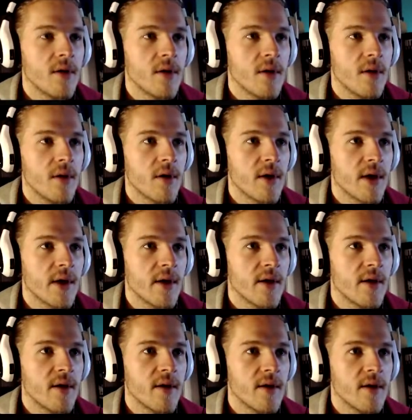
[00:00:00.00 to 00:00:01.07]
Okay.
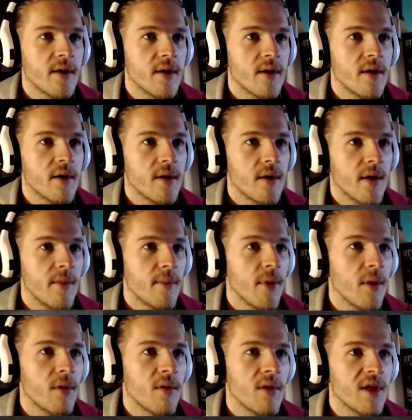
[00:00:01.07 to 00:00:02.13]

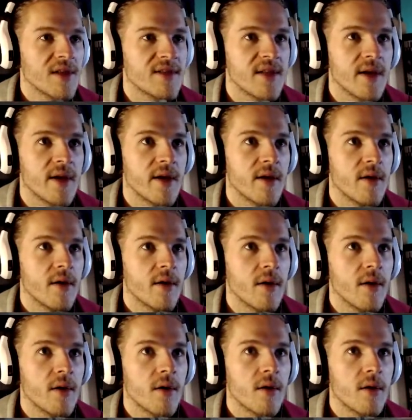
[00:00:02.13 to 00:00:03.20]
Ball, let's stay here.
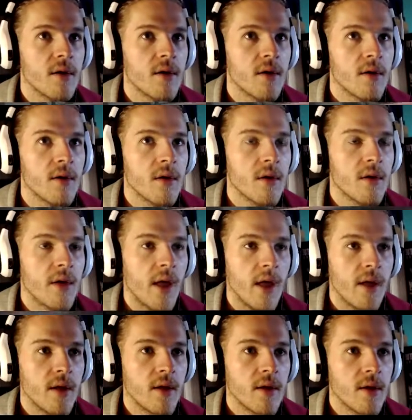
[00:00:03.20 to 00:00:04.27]
Okay.
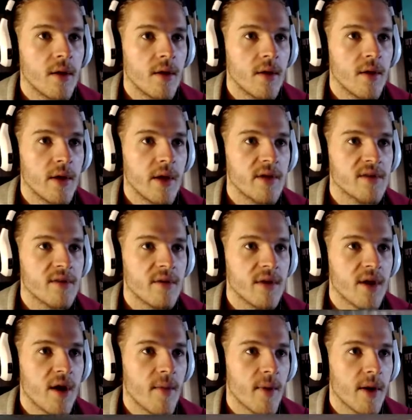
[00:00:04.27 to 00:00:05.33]
He's already
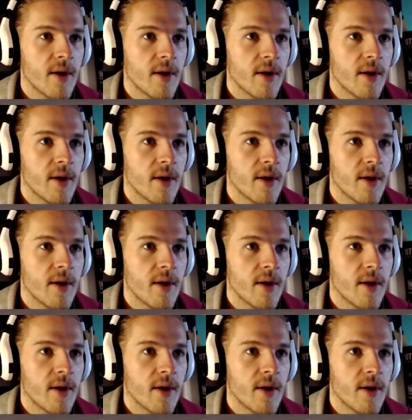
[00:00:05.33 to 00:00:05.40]
coming.